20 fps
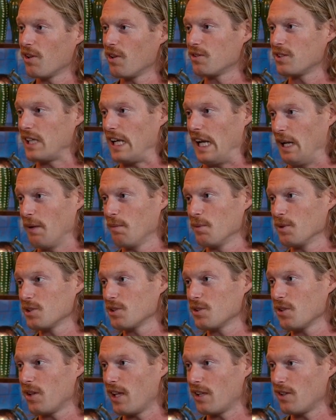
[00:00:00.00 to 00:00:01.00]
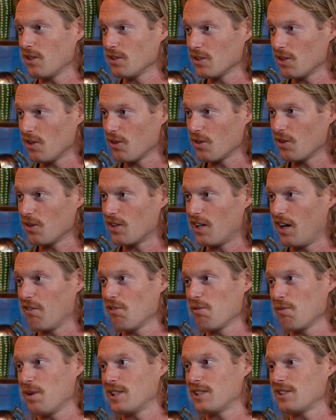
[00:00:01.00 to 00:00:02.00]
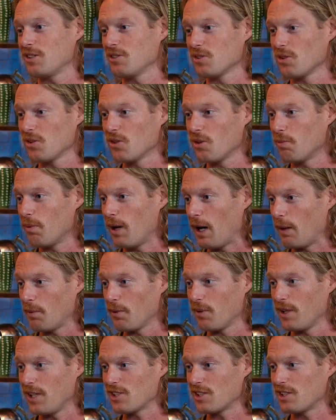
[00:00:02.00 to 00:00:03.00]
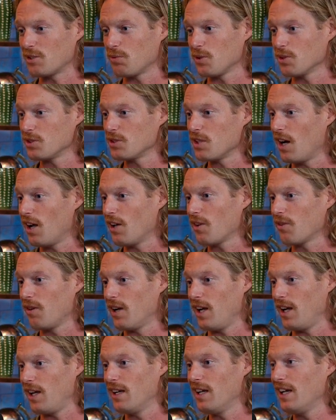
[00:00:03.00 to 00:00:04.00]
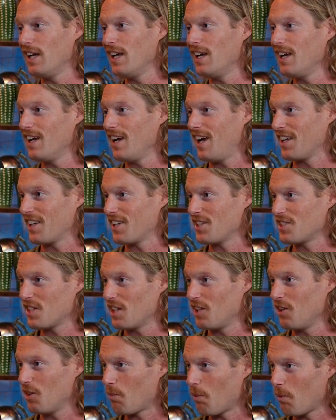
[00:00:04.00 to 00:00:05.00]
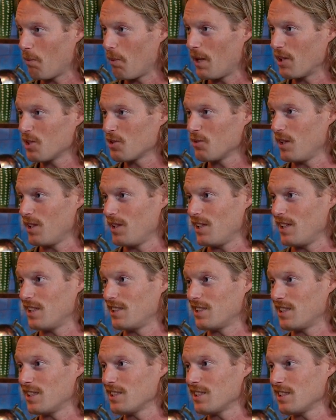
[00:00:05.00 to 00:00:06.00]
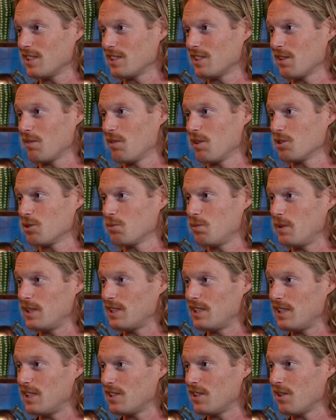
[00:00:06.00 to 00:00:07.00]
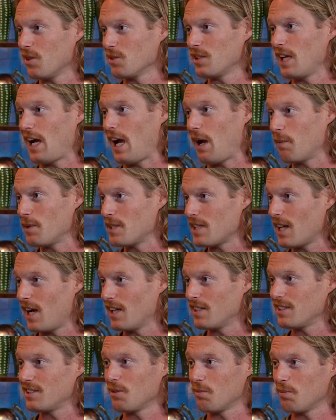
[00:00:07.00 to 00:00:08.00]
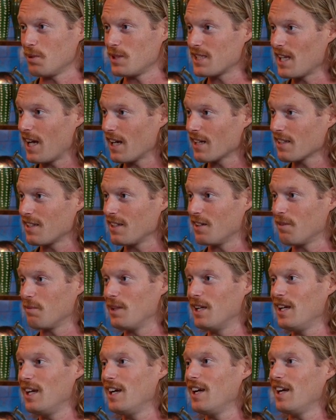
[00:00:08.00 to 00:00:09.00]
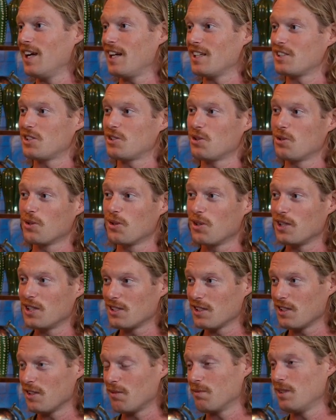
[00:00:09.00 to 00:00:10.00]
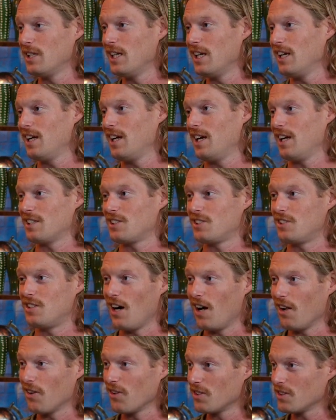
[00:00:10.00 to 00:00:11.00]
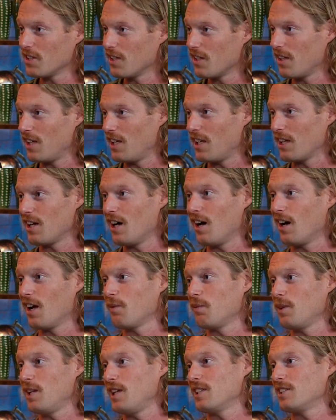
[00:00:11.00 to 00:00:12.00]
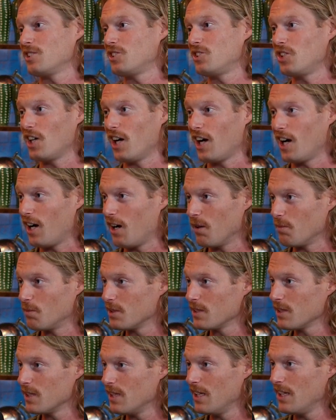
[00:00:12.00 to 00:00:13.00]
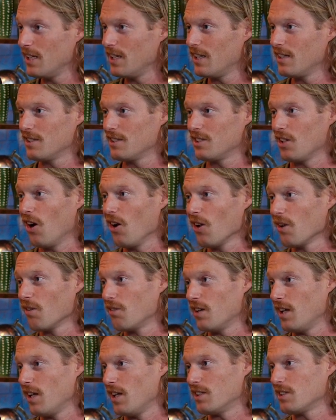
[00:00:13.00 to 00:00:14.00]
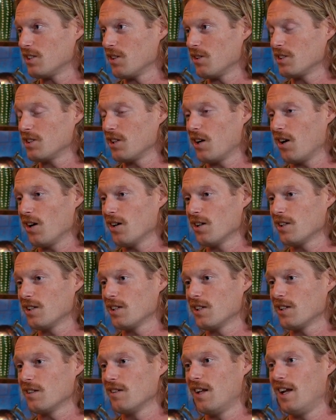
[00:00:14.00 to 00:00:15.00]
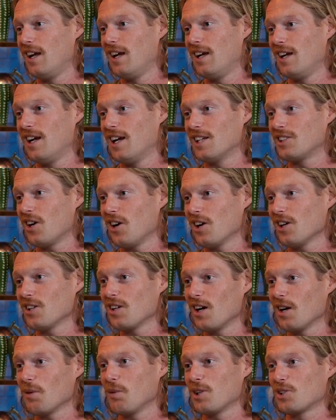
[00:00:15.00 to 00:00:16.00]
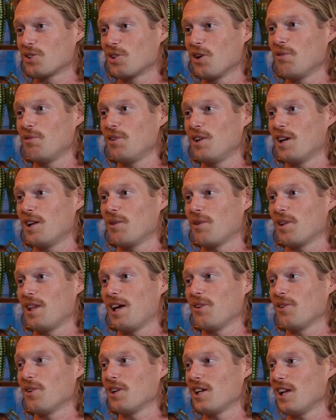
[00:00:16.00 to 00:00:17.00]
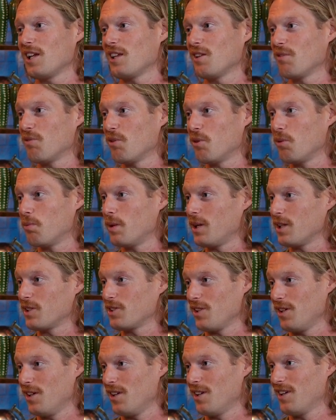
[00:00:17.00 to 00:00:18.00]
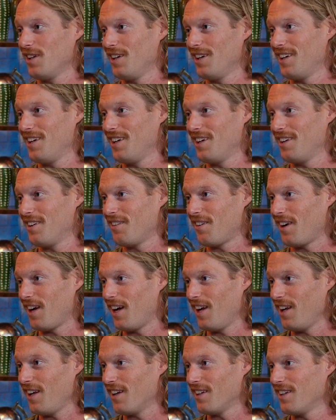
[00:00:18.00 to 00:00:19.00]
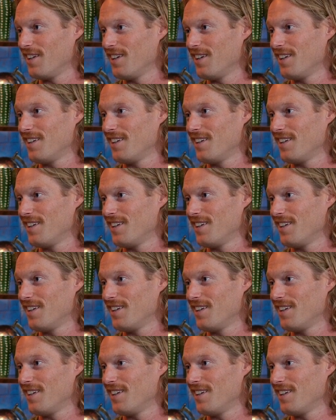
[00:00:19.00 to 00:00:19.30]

for those animals so that those local governments, those local populations will tolerate and continue to perpetuate the existence of those species, those habitats. They'll protect them. It's tourism, it's dollars into the economy, it's jobs, it's all of it. And so it's hard to talk about trophy hunting without looking at the full picture, right?